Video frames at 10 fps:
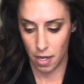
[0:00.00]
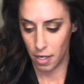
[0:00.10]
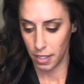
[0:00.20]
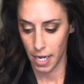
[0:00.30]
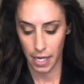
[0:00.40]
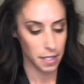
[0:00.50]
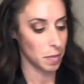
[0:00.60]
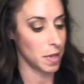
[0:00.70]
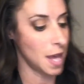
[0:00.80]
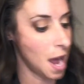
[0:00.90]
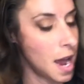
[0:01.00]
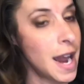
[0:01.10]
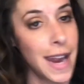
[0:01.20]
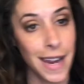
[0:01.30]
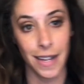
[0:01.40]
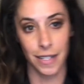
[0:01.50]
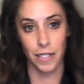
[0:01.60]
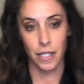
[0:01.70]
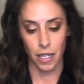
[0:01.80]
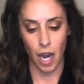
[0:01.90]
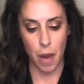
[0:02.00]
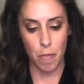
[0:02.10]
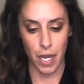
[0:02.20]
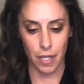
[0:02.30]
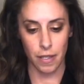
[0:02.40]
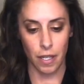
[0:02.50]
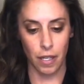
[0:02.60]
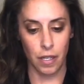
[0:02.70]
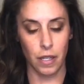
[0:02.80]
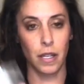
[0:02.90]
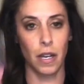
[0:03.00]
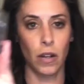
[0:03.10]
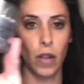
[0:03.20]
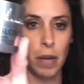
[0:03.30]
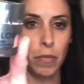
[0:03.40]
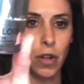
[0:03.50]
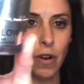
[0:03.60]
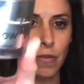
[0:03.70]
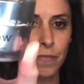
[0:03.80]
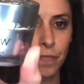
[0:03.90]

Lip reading: taking some of that, and I mixed the GLAMGLOW,